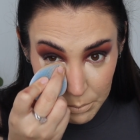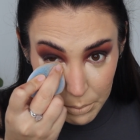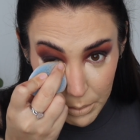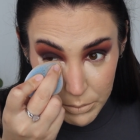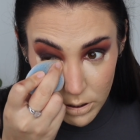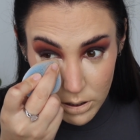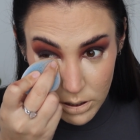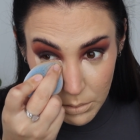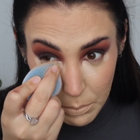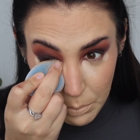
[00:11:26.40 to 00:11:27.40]
But I'm just
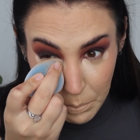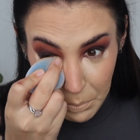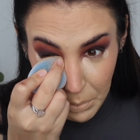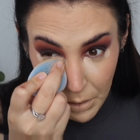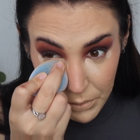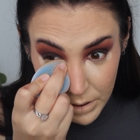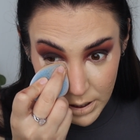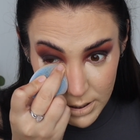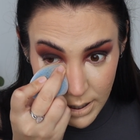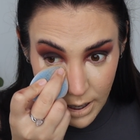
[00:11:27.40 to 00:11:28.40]
buffing
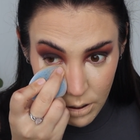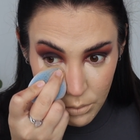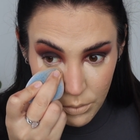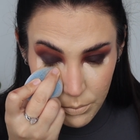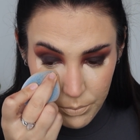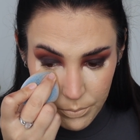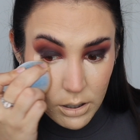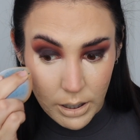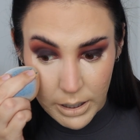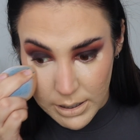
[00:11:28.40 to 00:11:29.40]
this out.
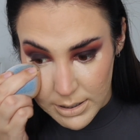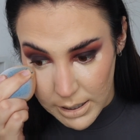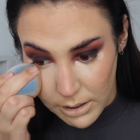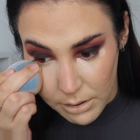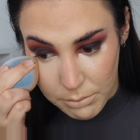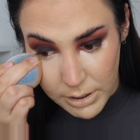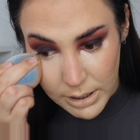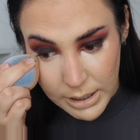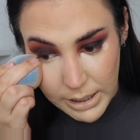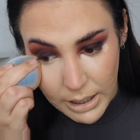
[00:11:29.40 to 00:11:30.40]
Like I said, I
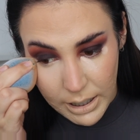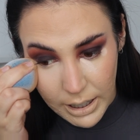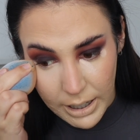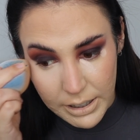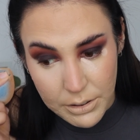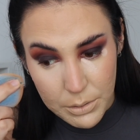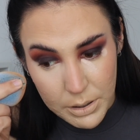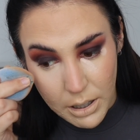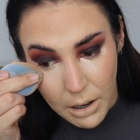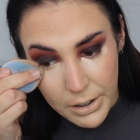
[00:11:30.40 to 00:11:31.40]
really hate
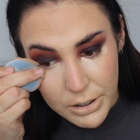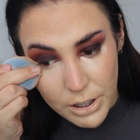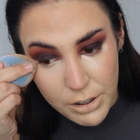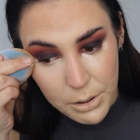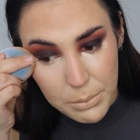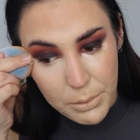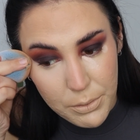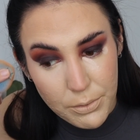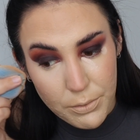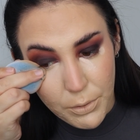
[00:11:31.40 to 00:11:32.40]
doing eyeshadow
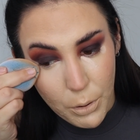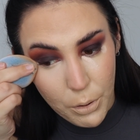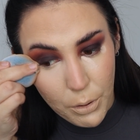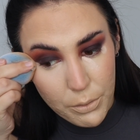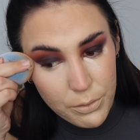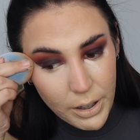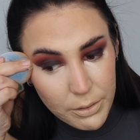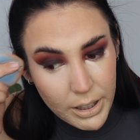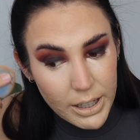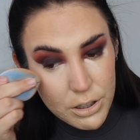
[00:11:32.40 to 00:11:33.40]
before
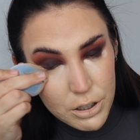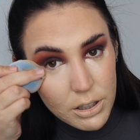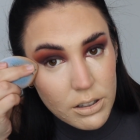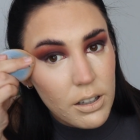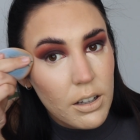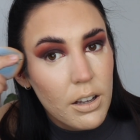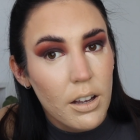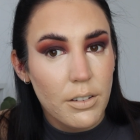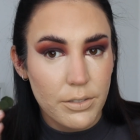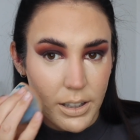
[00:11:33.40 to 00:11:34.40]
foundation
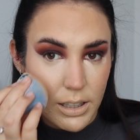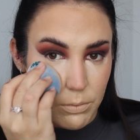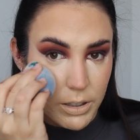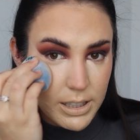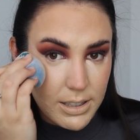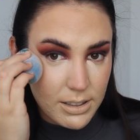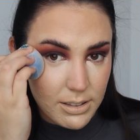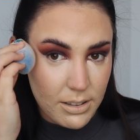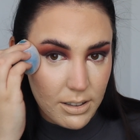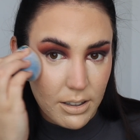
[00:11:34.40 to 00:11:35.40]
for this
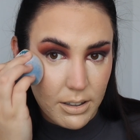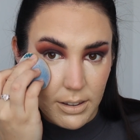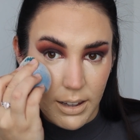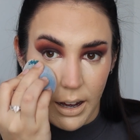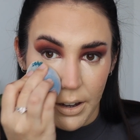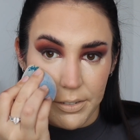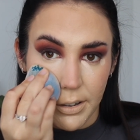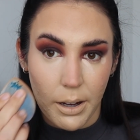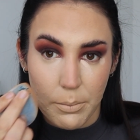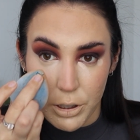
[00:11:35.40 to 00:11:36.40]
reason, that I feel
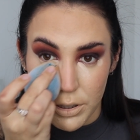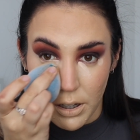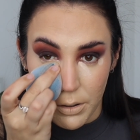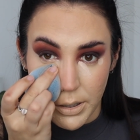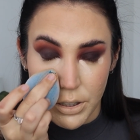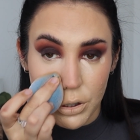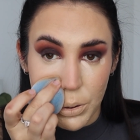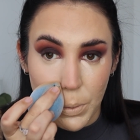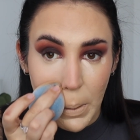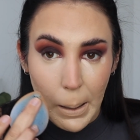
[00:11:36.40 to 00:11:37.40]
like I'm just going
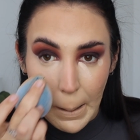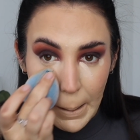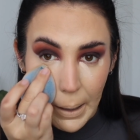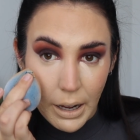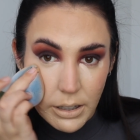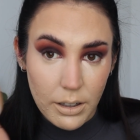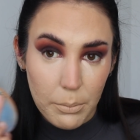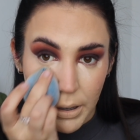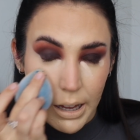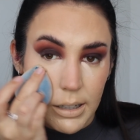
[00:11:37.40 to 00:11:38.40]
to end
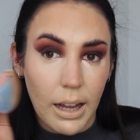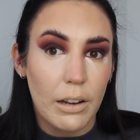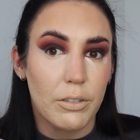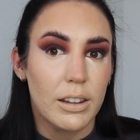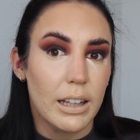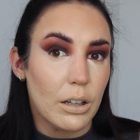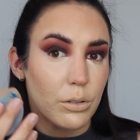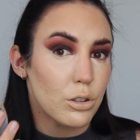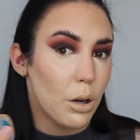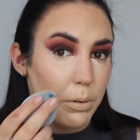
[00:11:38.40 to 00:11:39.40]
up getting everything
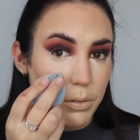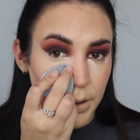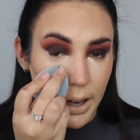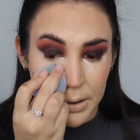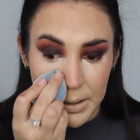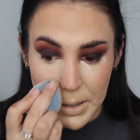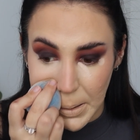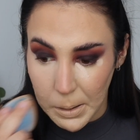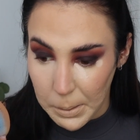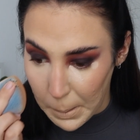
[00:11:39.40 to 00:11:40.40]
on top of that
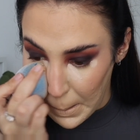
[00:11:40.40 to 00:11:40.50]
eyeshadow.